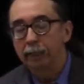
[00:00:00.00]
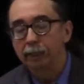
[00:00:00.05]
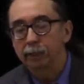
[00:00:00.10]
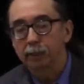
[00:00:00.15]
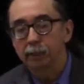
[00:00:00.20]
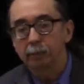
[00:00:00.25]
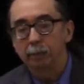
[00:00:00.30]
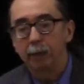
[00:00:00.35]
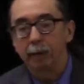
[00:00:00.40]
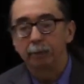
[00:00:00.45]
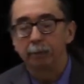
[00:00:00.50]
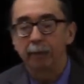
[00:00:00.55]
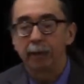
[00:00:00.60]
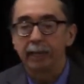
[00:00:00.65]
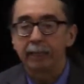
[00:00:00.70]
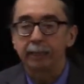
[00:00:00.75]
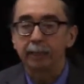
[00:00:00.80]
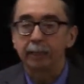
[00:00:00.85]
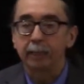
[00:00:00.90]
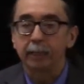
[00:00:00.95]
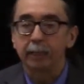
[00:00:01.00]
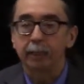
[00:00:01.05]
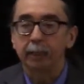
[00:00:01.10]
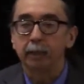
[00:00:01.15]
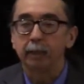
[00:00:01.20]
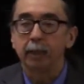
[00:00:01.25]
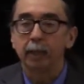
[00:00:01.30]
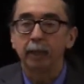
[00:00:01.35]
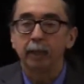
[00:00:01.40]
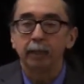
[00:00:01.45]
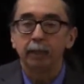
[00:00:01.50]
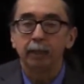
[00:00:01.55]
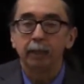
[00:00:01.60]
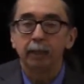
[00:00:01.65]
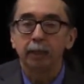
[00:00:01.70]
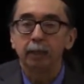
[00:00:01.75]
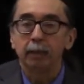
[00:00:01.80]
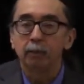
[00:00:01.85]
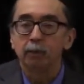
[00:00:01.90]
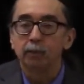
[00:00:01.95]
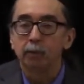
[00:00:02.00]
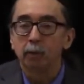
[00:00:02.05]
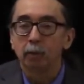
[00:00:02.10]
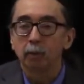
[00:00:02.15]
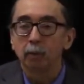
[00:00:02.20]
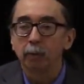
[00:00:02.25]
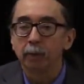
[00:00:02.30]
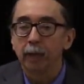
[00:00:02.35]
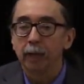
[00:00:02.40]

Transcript: this is about 1990 or so,